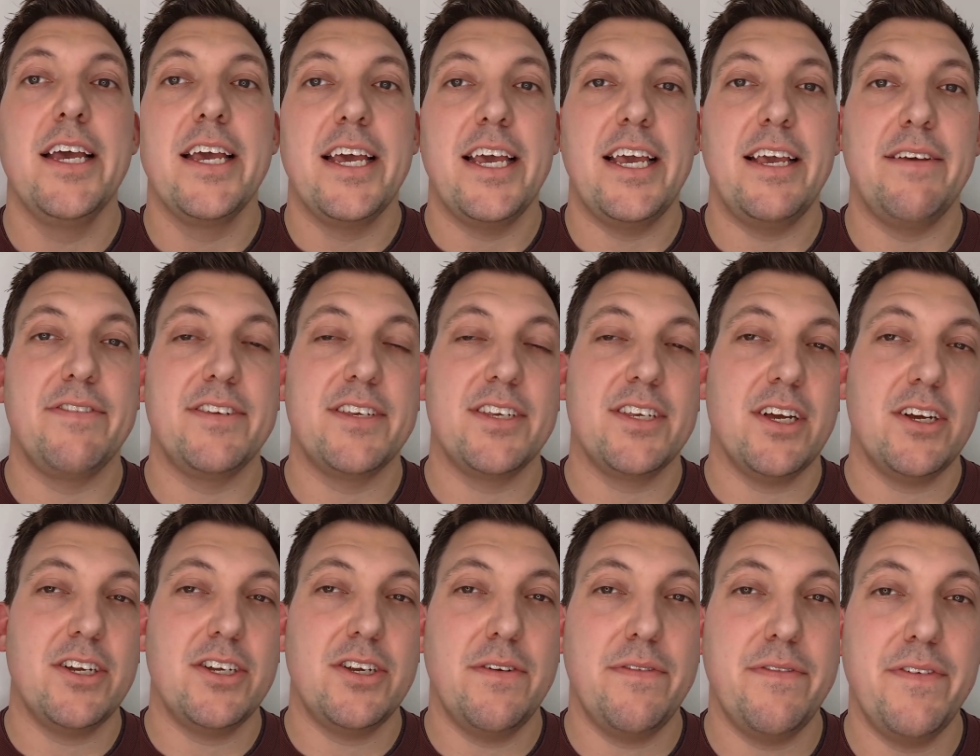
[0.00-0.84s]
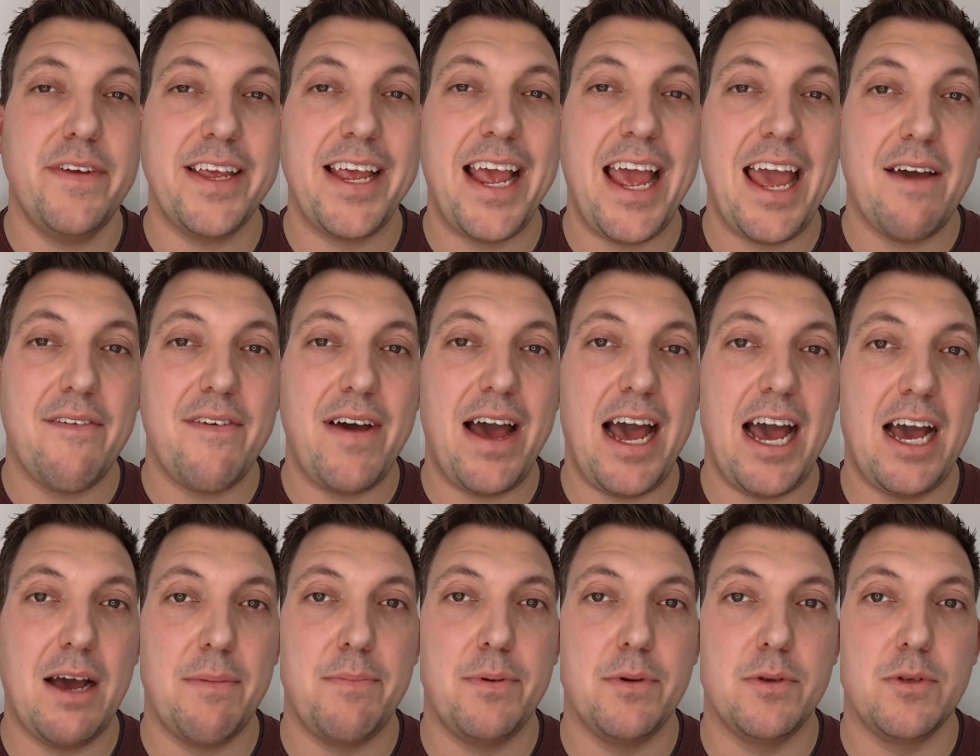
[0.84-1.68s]
If such a thing ever
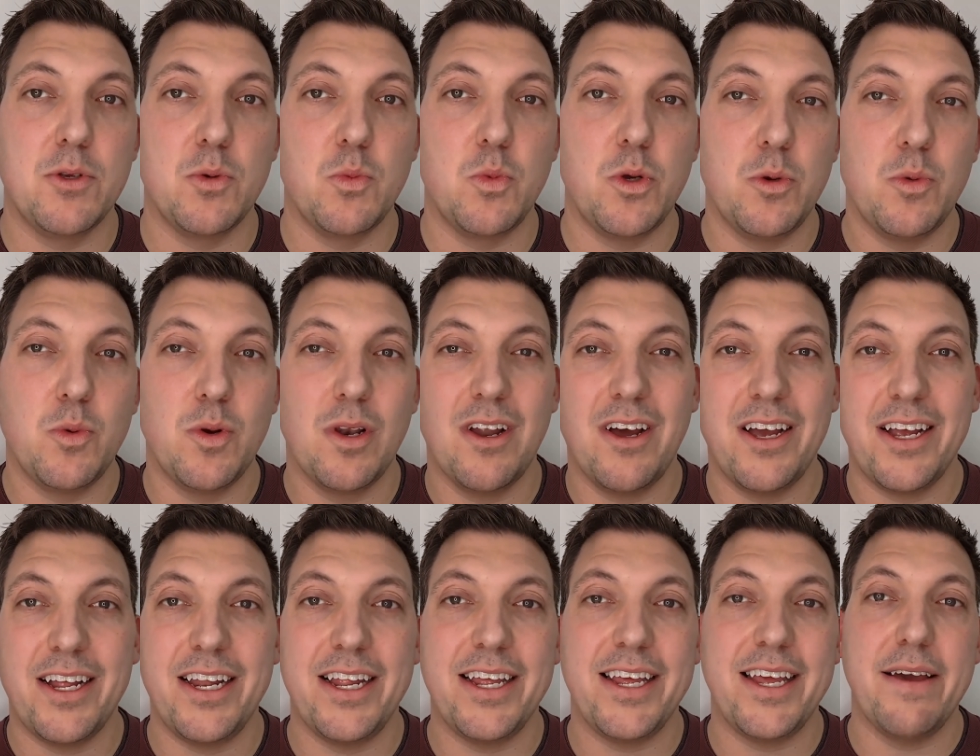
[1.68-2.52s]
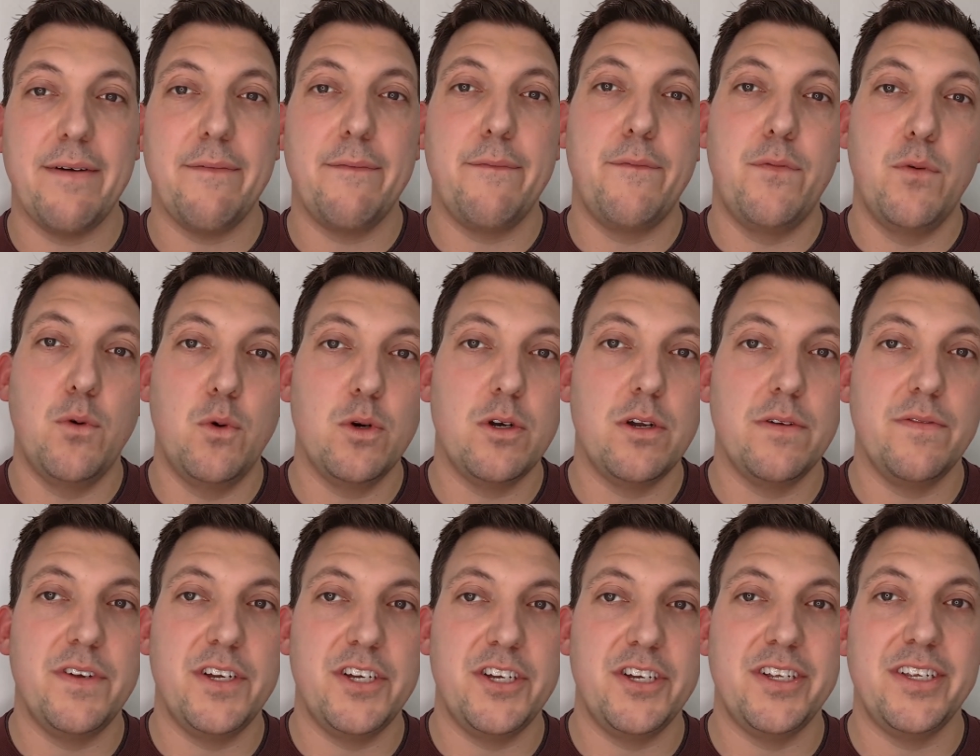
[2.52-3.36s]
happens, we will likely get 4
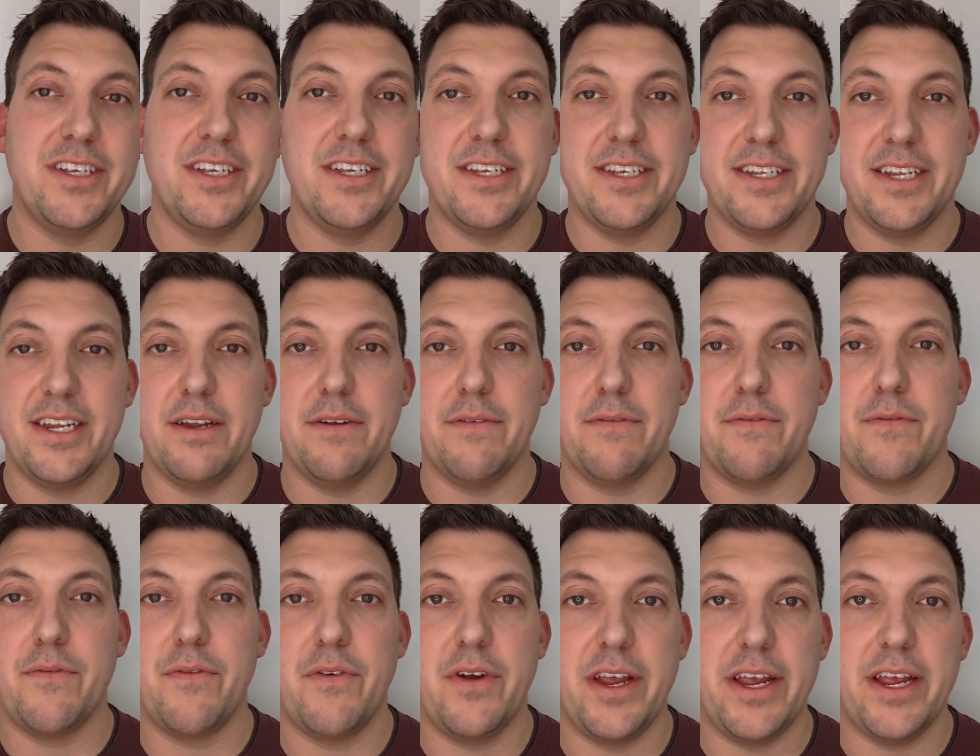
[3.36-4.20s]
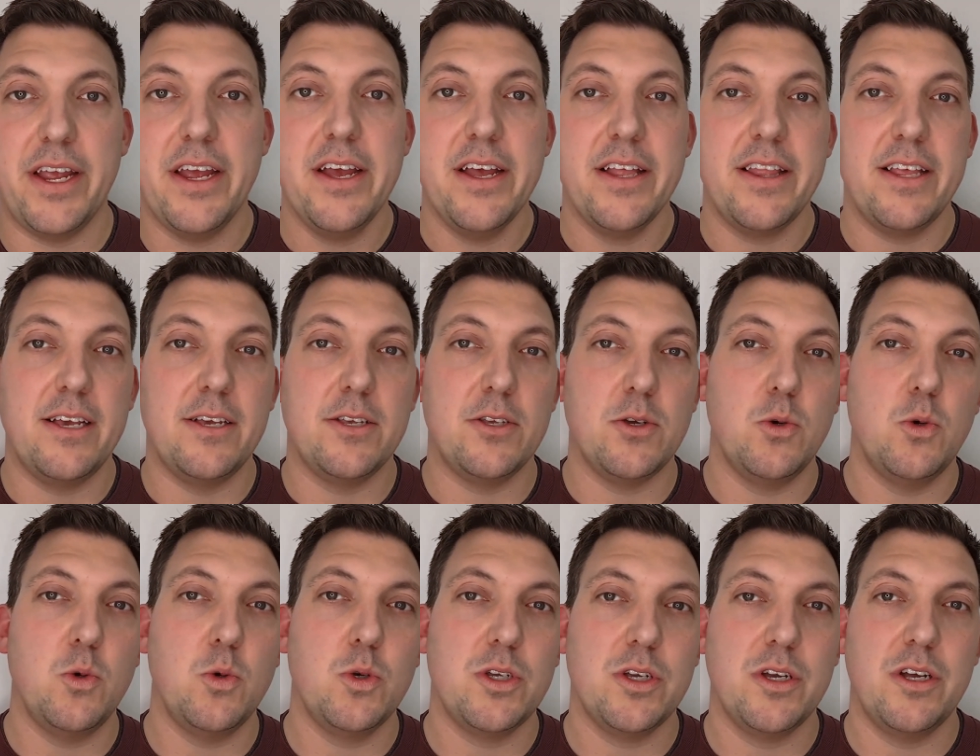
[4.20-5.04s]
divisions instead of 3. There's
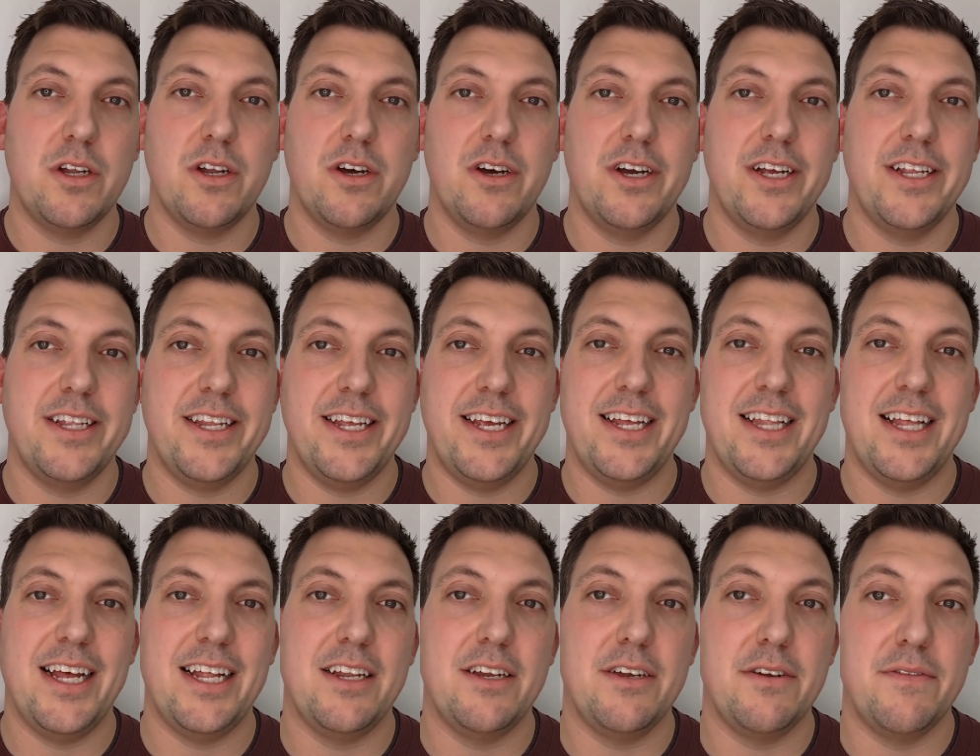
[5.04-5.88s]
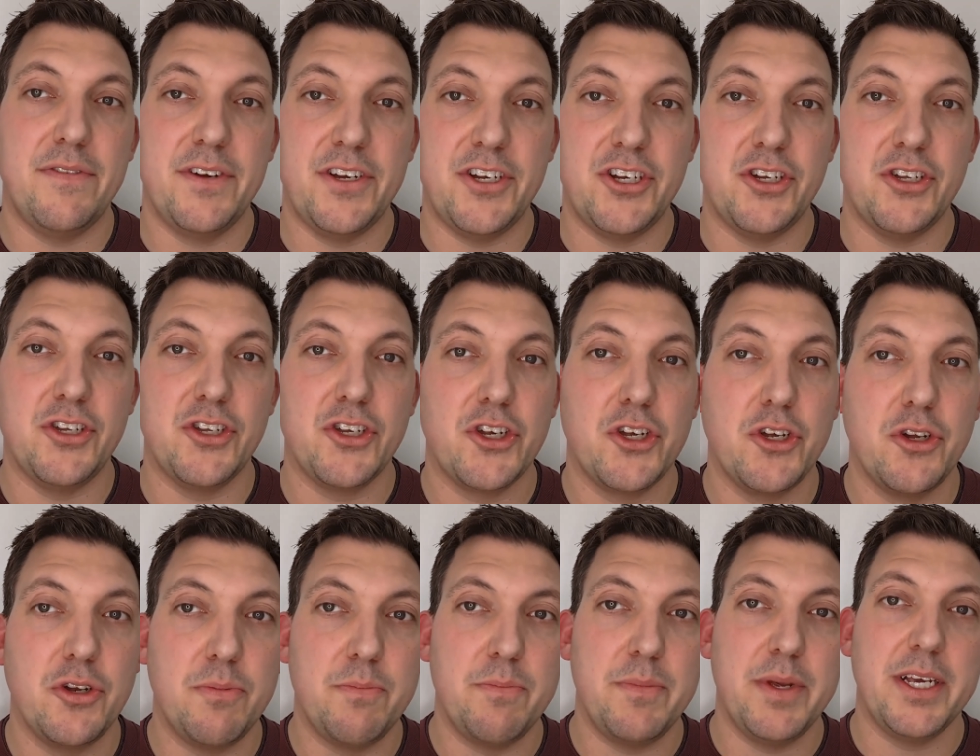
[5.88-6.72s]
also an idea that the divisions
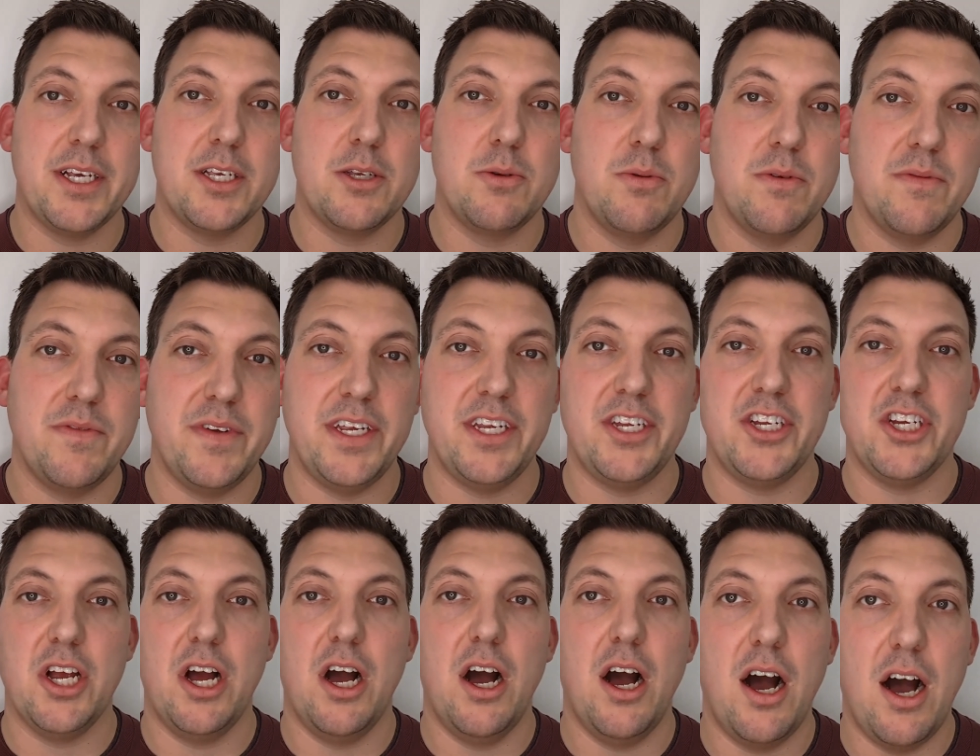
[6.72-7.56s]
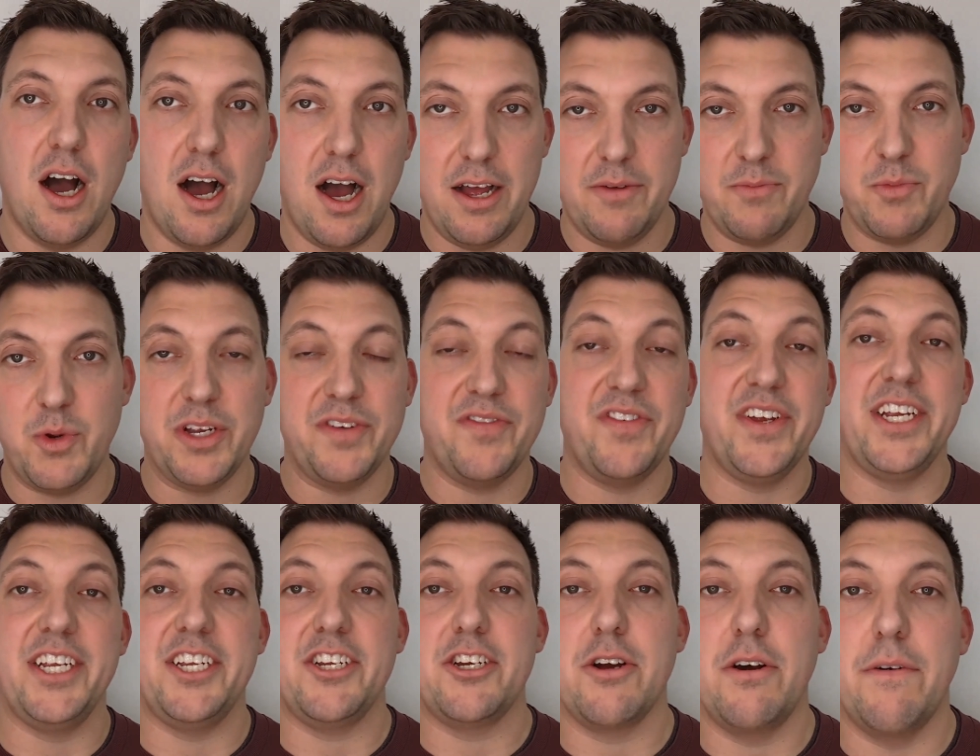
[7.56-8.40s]
could mix with
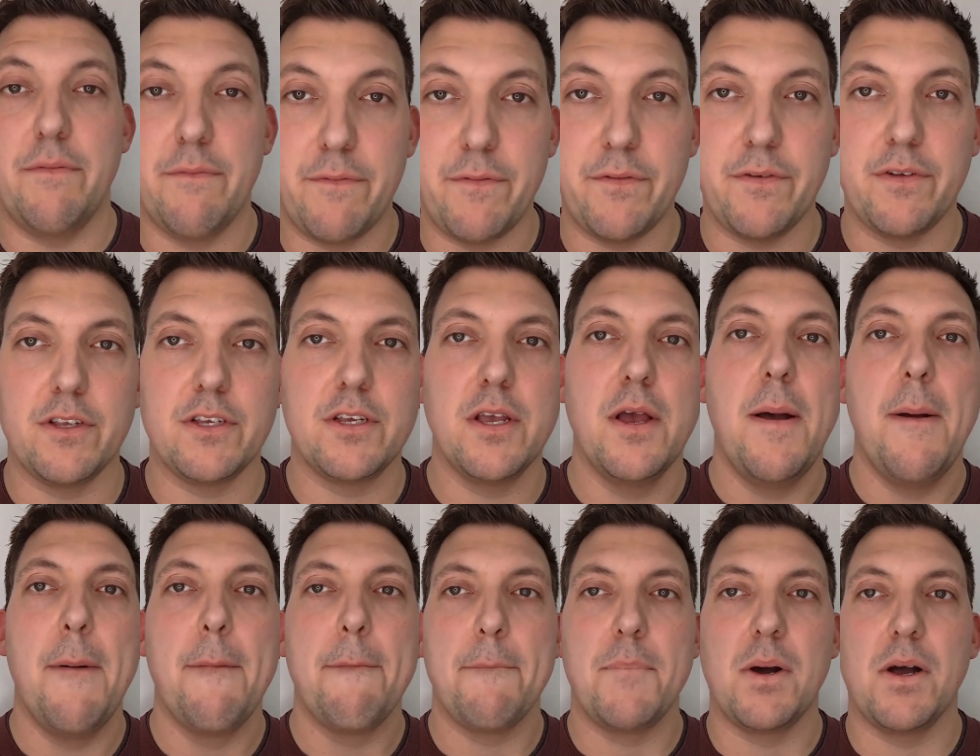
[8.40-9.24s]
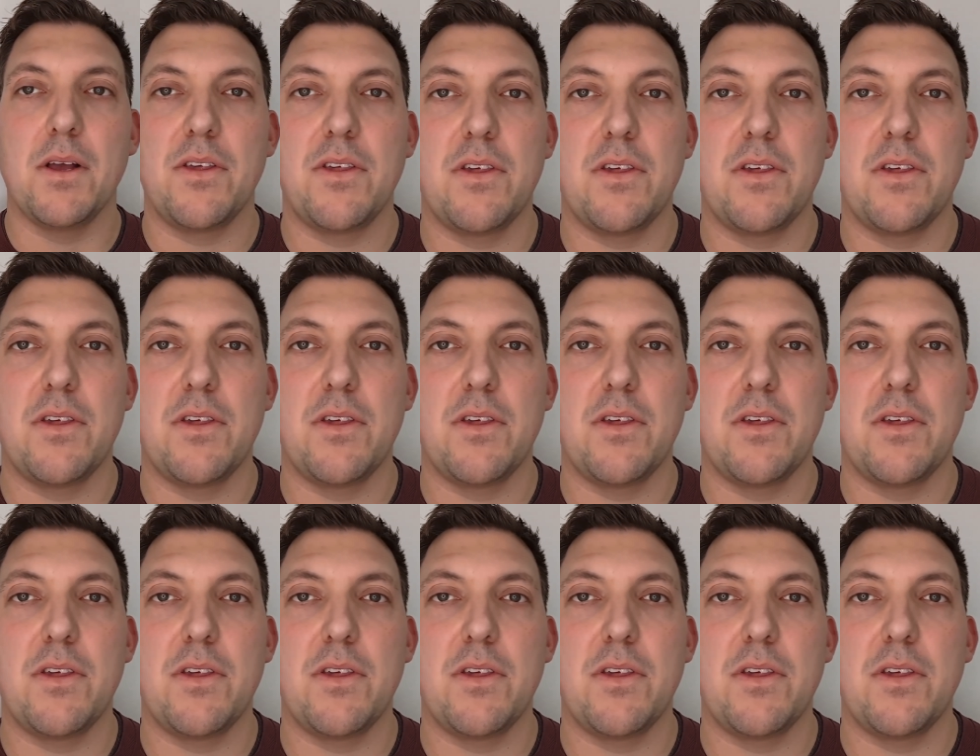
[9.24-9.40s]
each conference, but